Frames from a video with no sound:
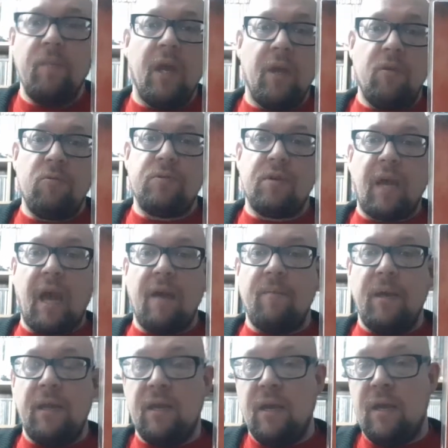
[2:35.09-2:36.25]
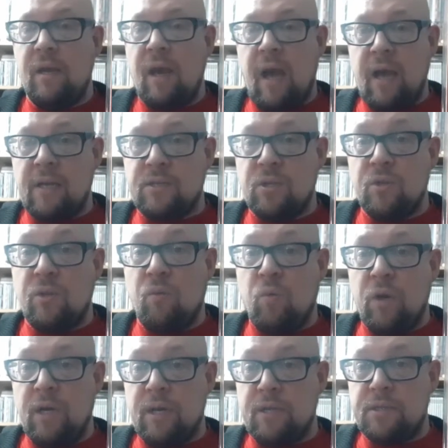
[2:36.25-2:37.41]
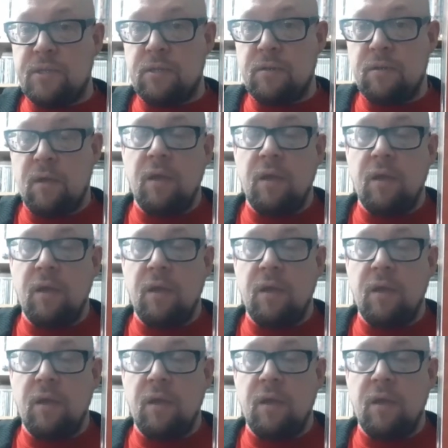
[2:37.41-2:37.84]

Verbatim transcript: It also came in as the worst.